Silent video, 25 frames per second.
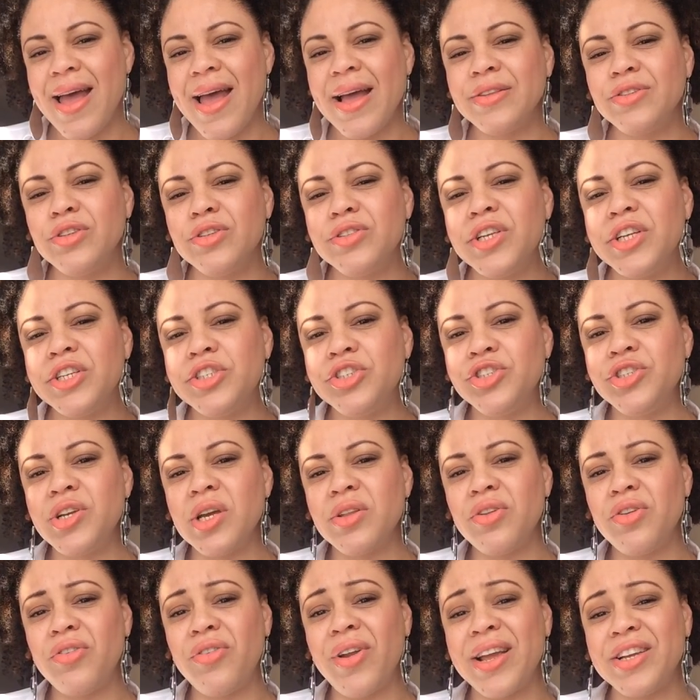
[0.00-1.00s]
and to teach
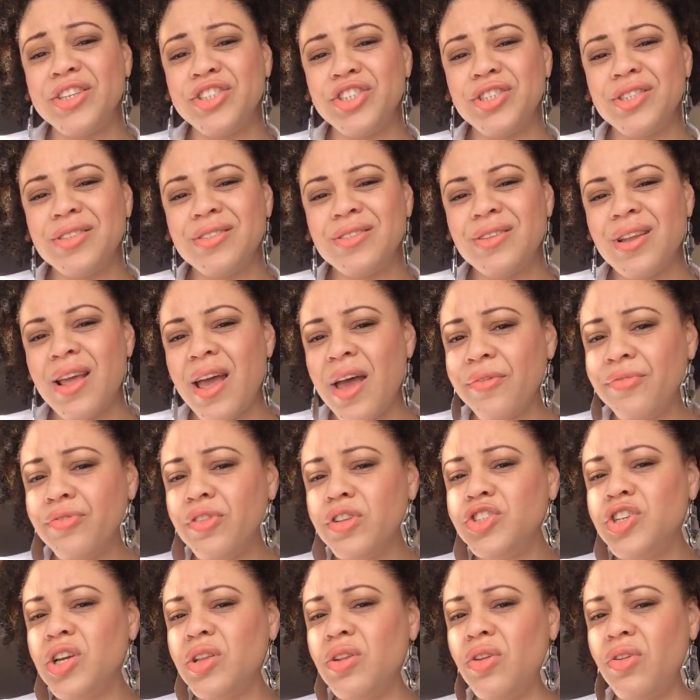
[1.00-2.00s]
generation
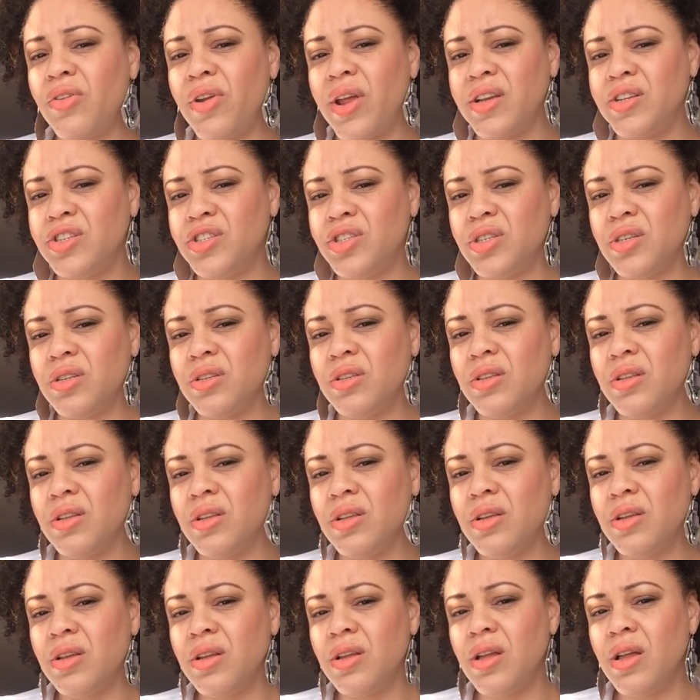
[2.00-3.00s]
after generation
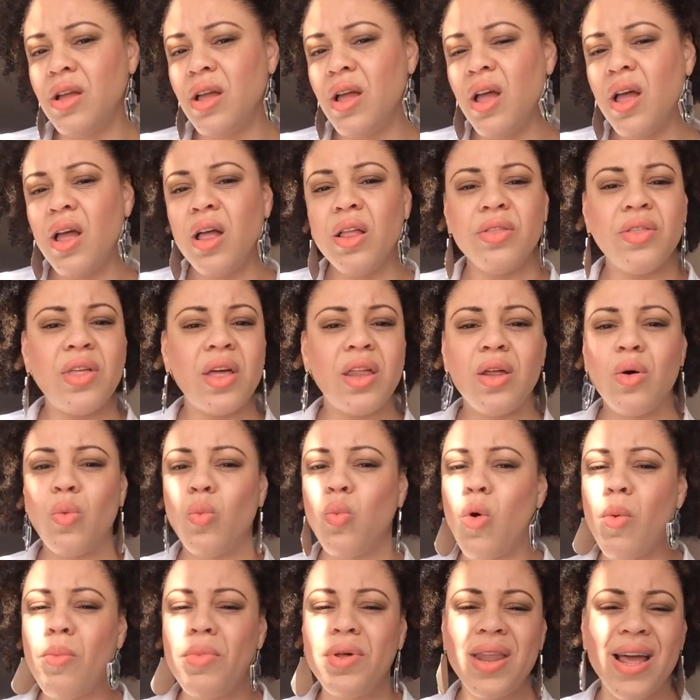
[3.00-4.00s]
that a
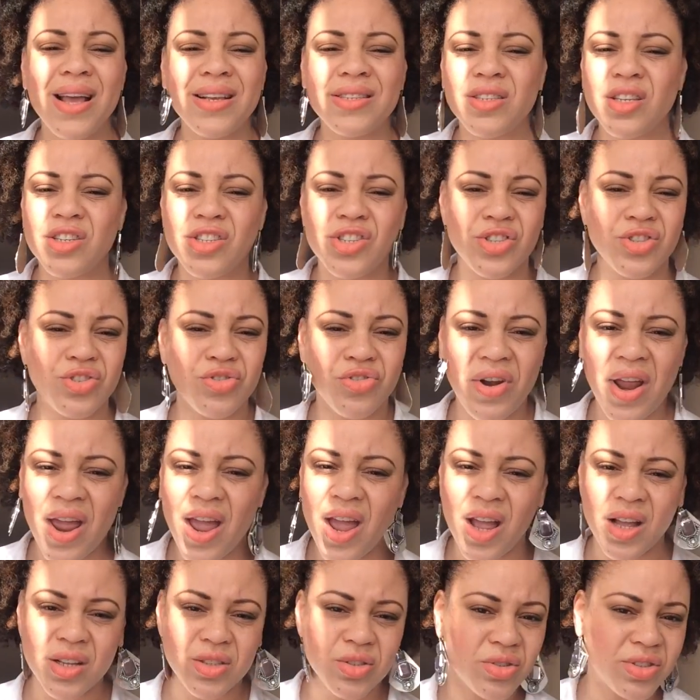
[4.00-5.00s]
woman has the
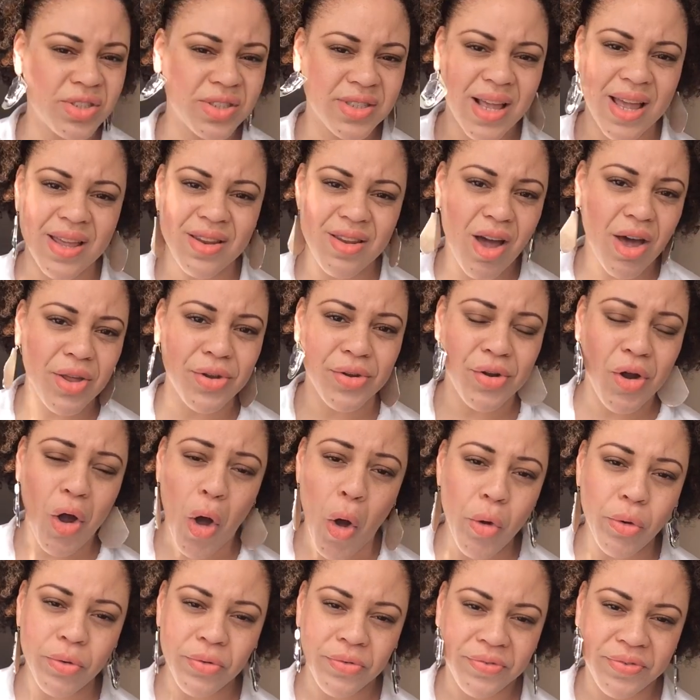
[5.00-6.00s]
strength to stand on her
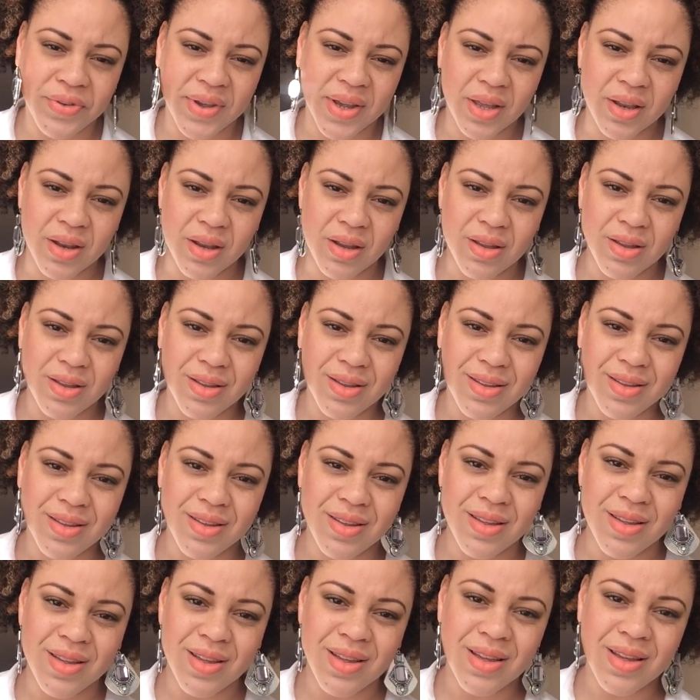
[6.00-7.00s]
own feet,
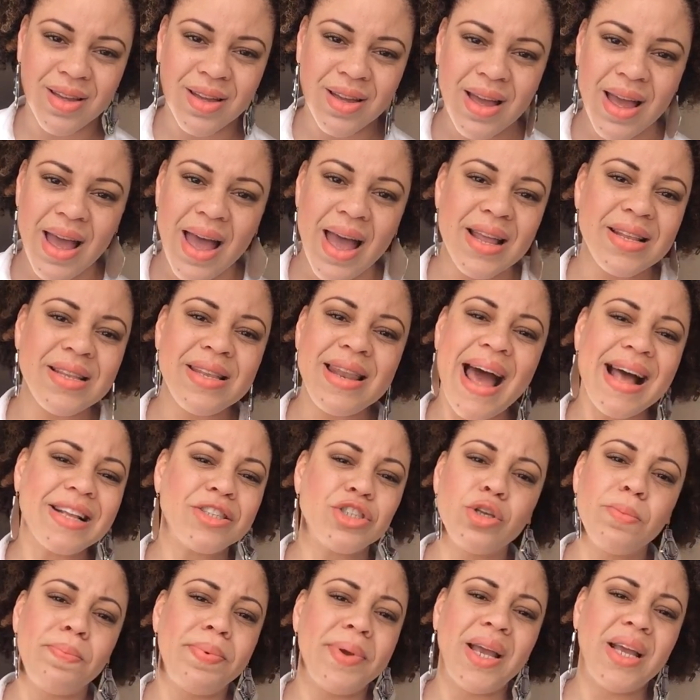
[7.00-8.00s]
and
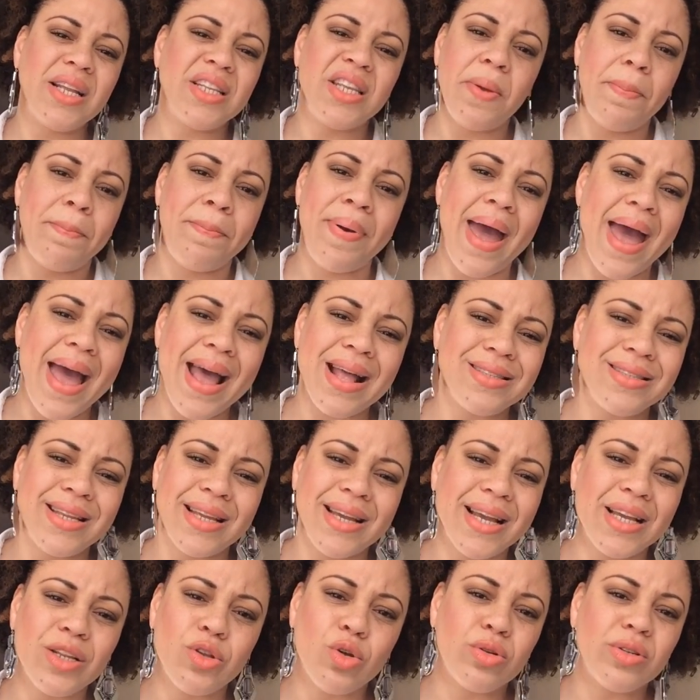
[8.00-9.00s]
not to be
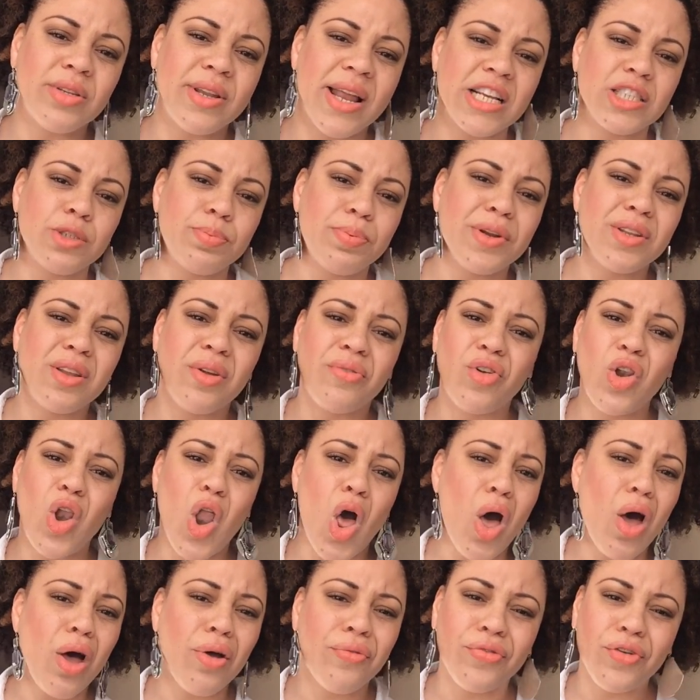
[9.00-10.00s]
dependent or desperate of
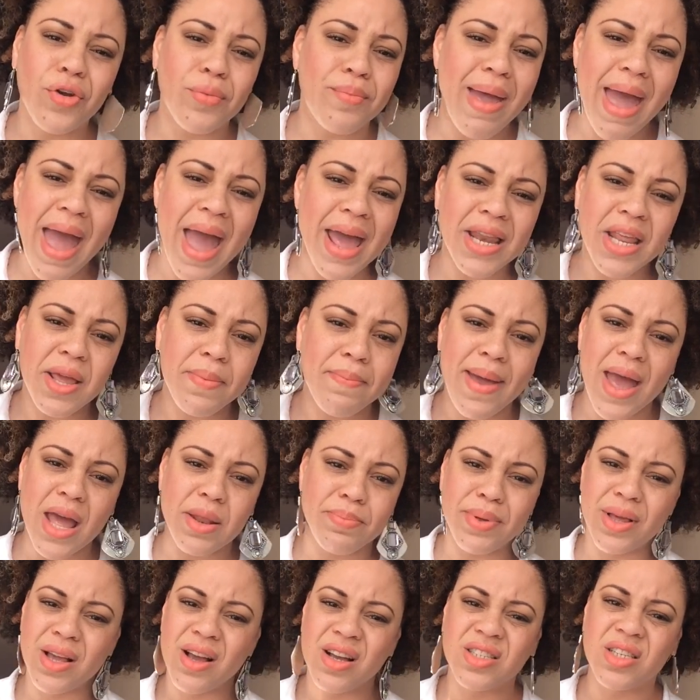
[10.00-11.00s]
love from any
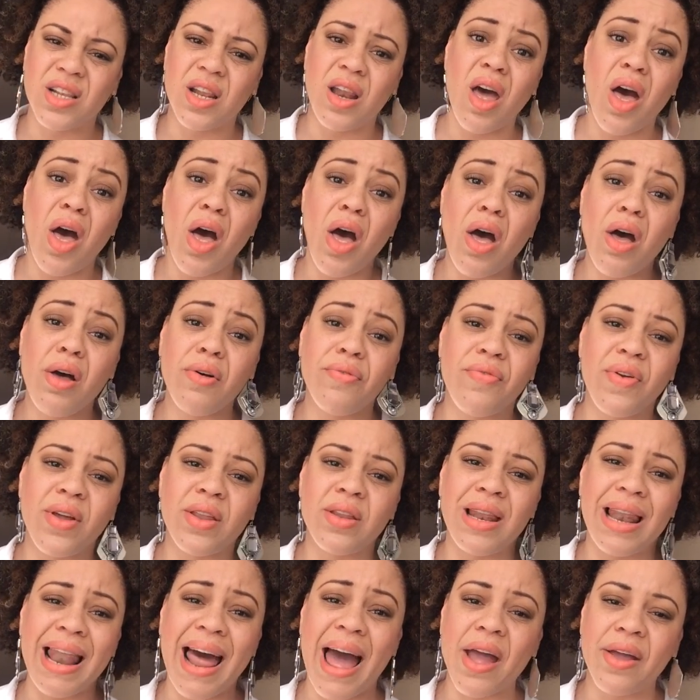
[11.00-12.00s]
man, because love
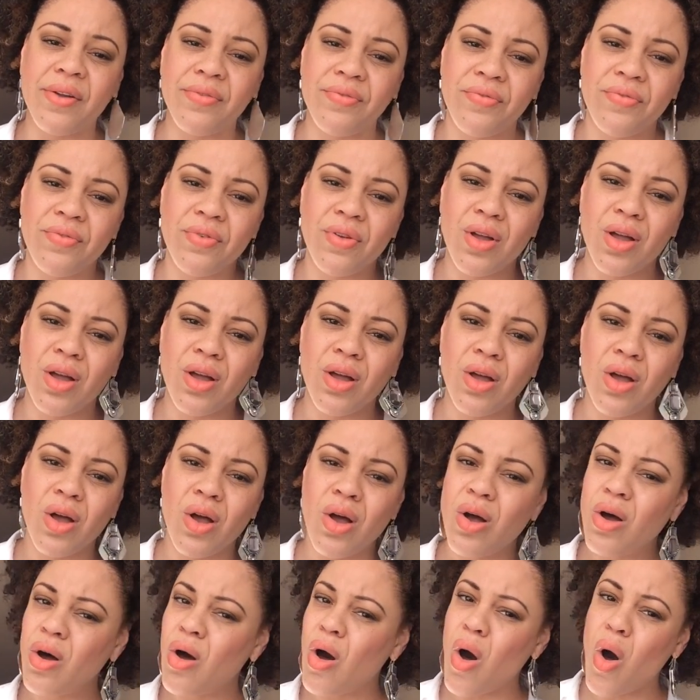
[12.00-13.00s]
and life
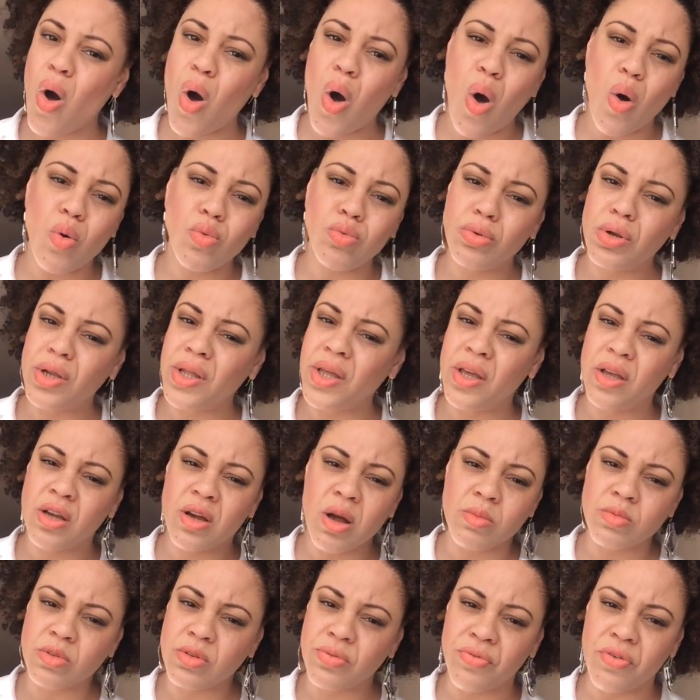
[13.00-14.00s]
only
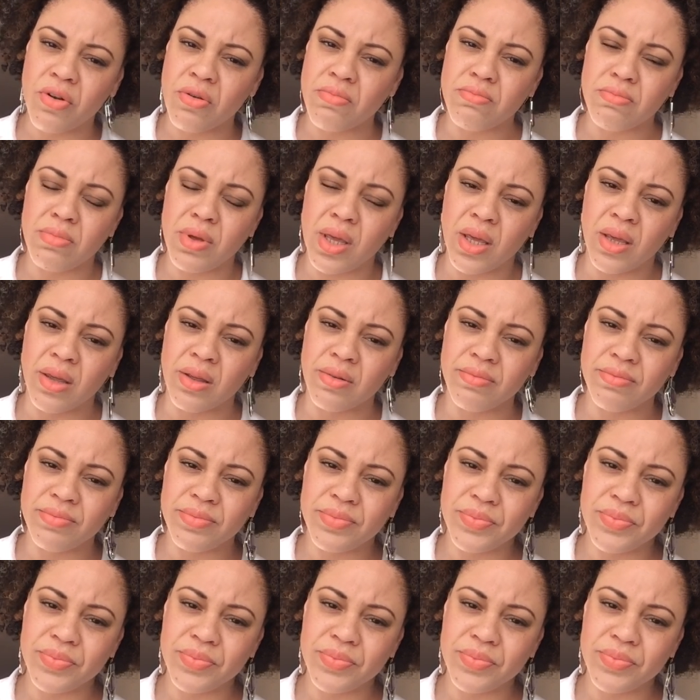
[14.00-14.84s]
comes from me.